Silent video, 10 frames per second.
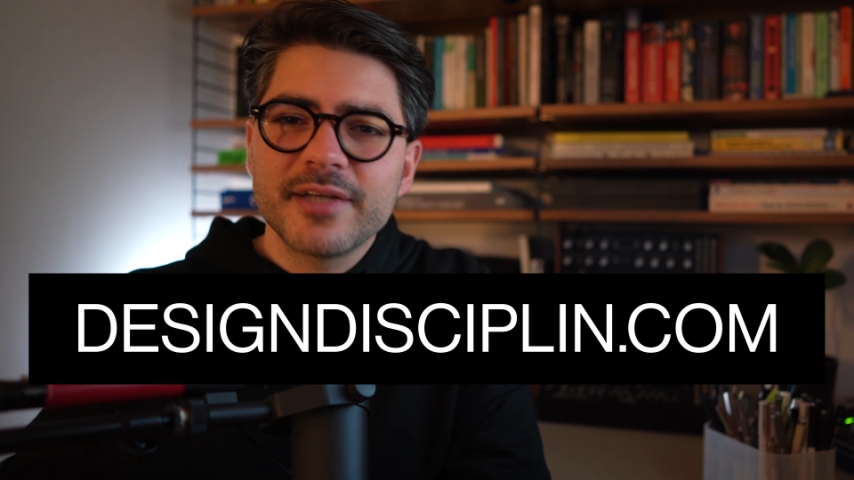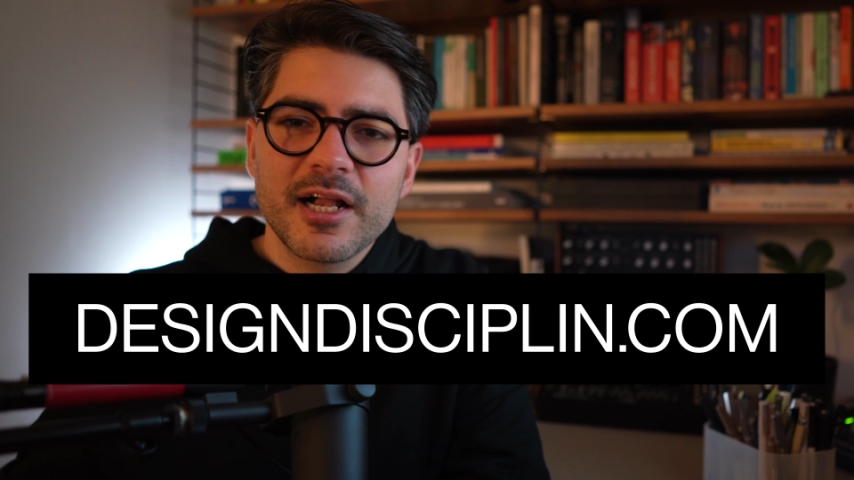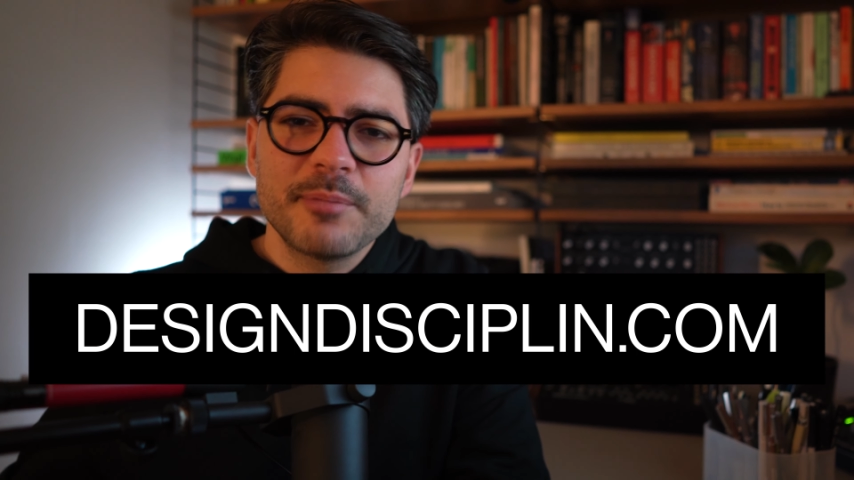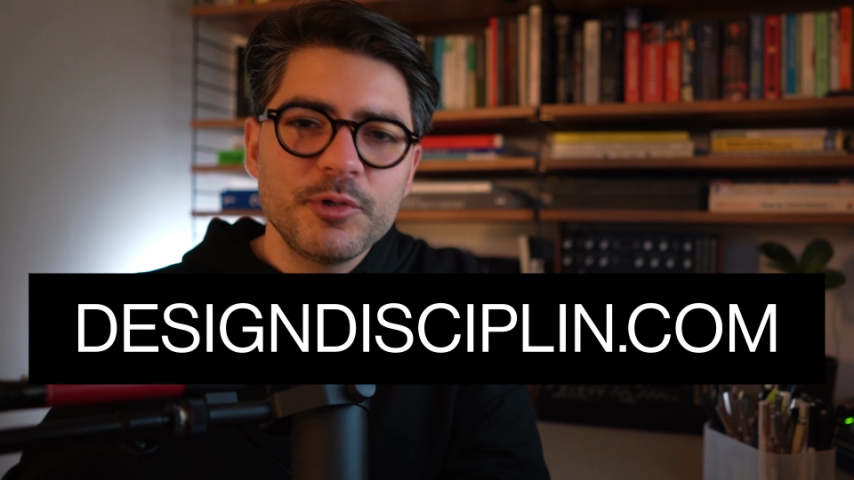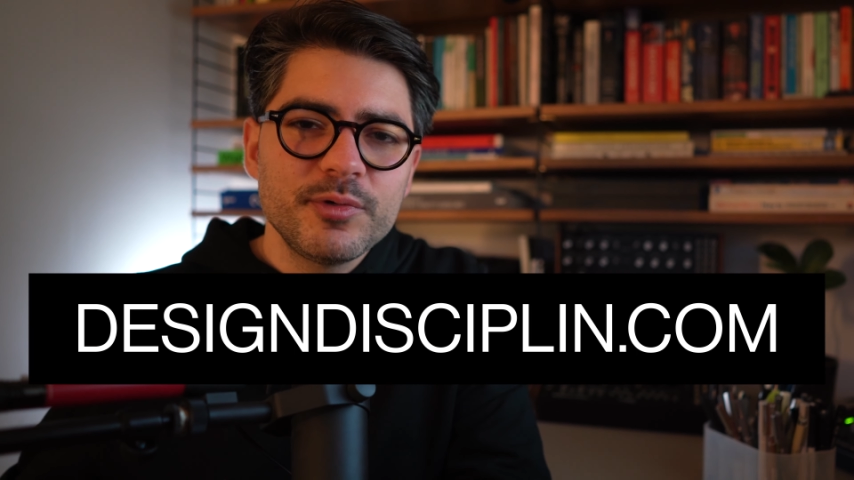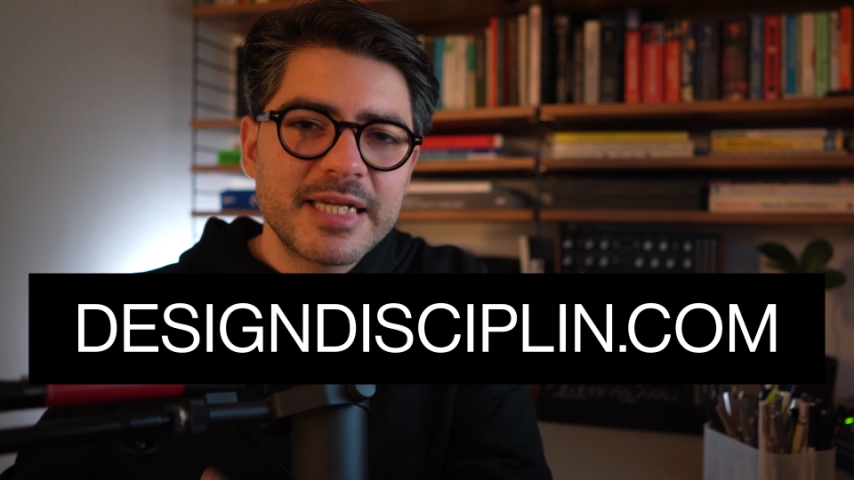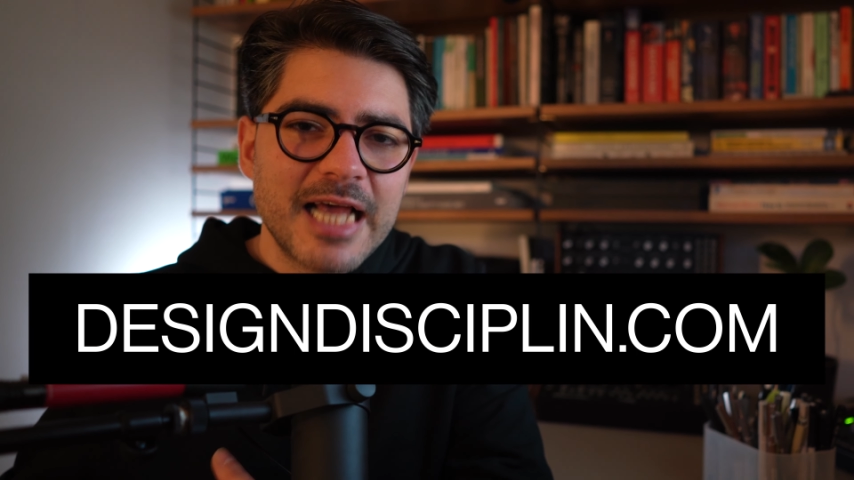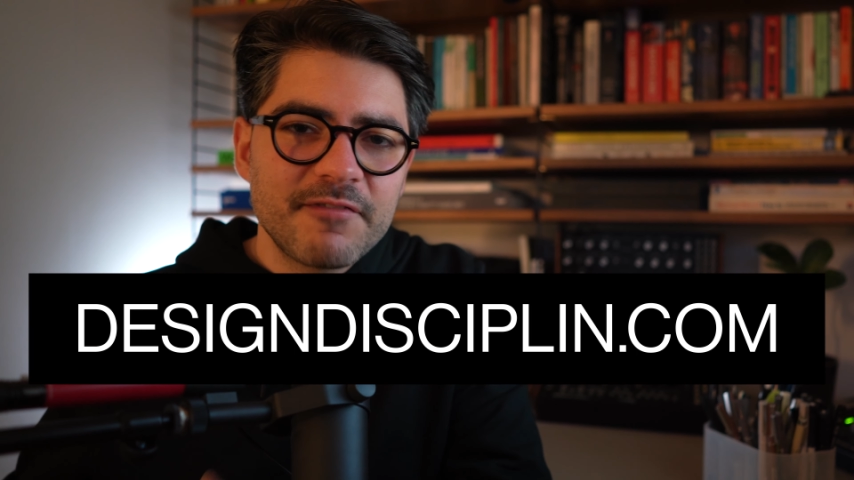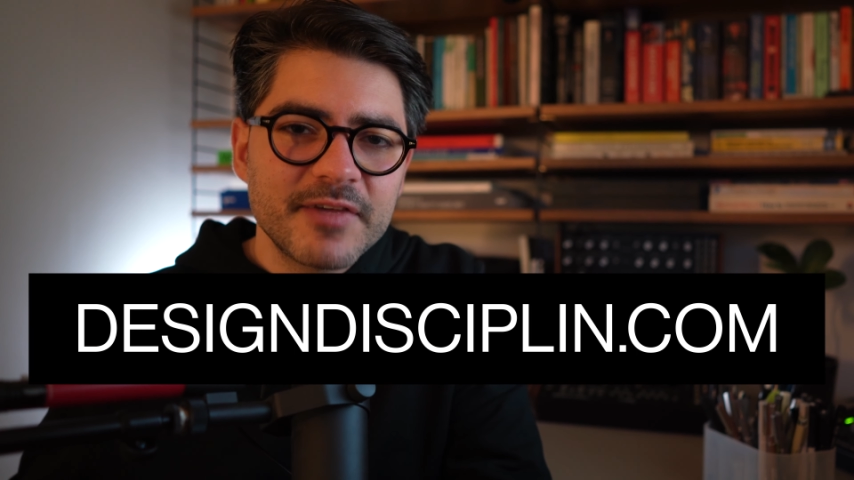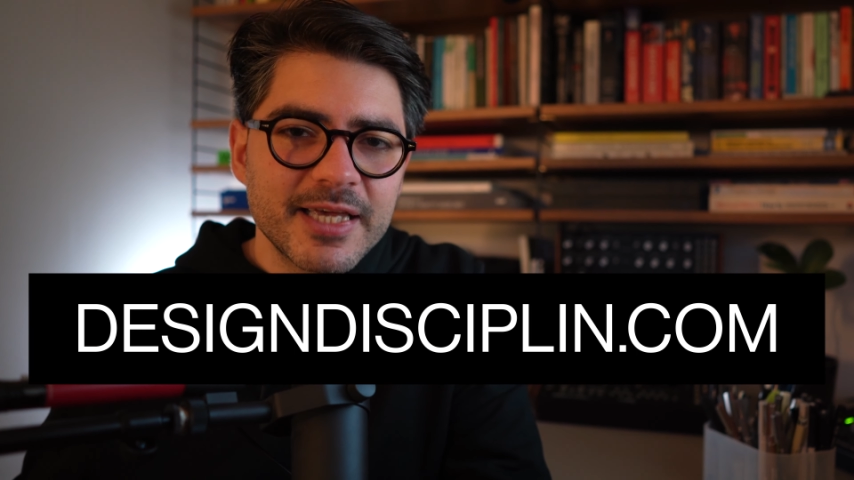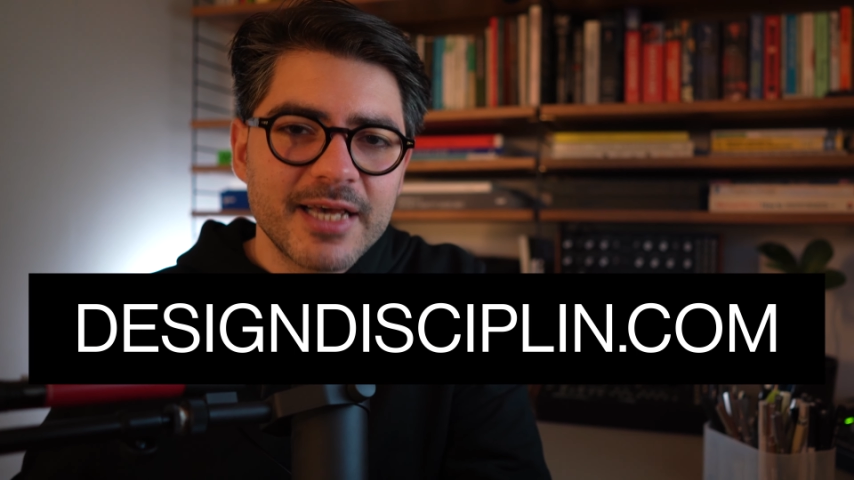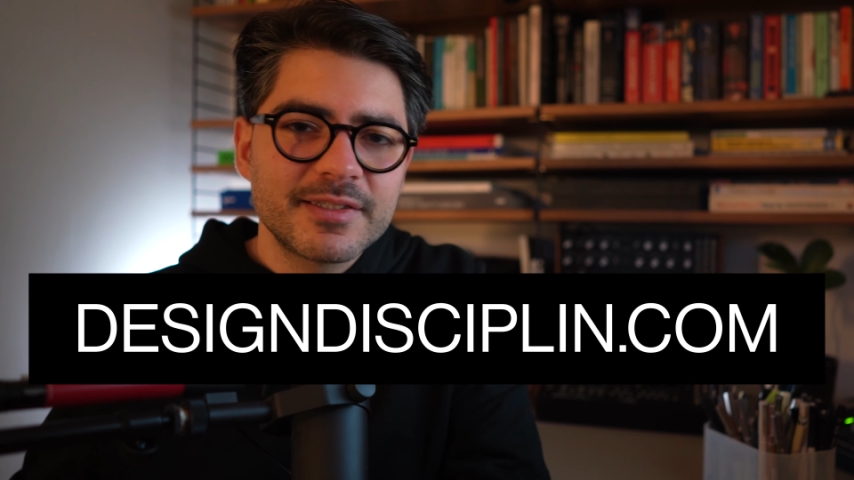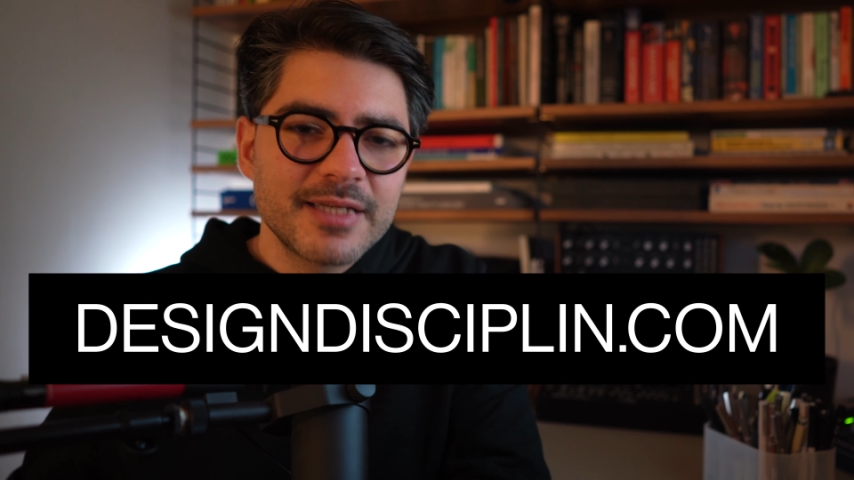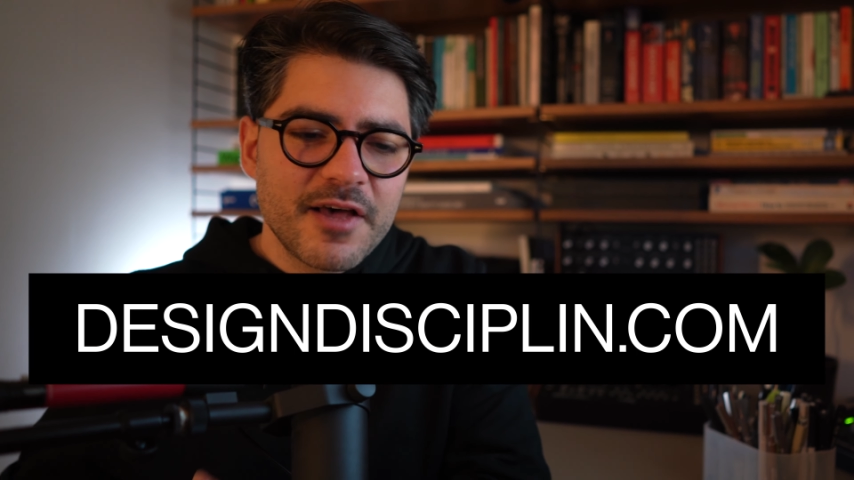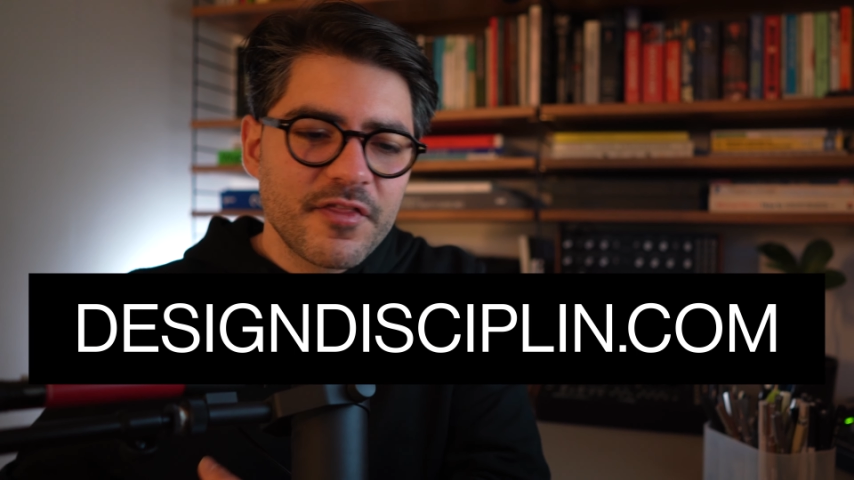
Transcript: to help you navigate